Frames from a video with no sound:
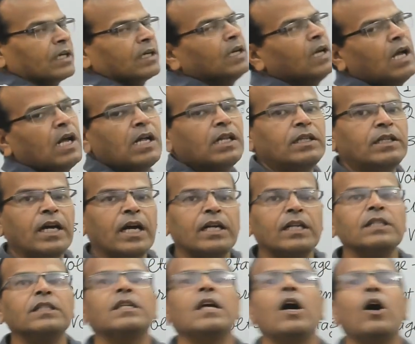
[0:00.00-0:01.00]
That is
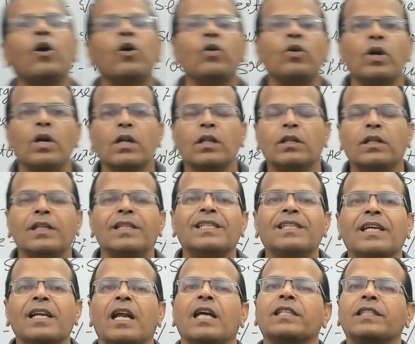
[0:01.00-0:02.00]
how this
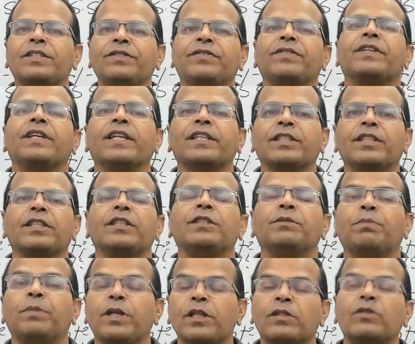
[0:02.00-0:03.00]
classification is
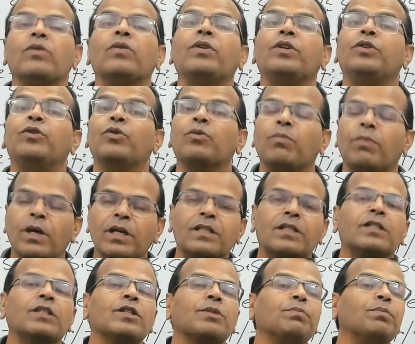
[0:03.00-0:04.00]
based on. You must
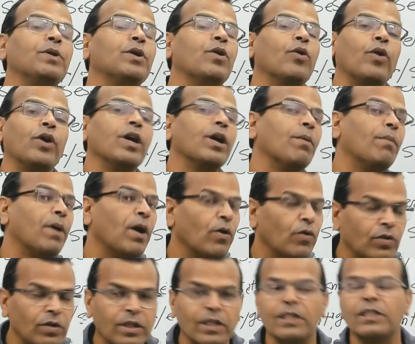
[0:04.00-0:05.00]
be knowing about
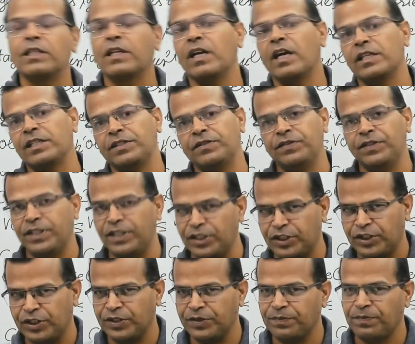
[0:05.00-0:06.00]
this classification.
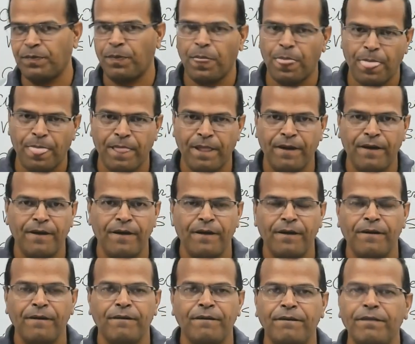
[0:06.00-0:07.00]

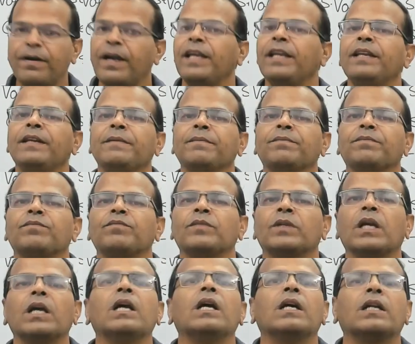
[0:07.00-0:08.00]
Fine.
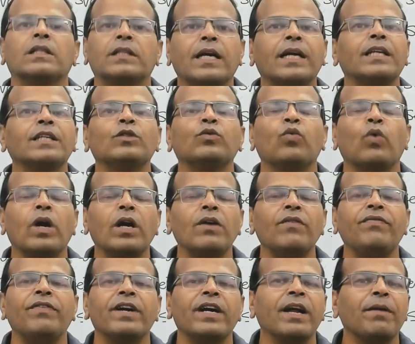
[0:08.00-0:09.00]
That is one
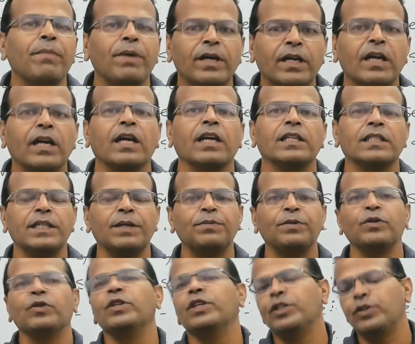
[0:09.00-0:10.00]
fundamental concept you
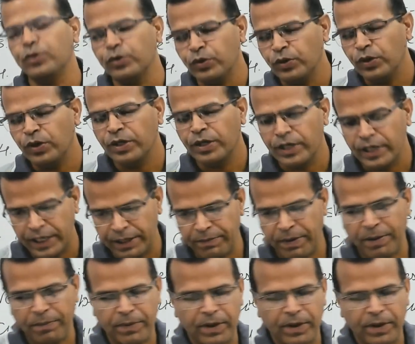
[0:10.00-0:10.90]
need to remember.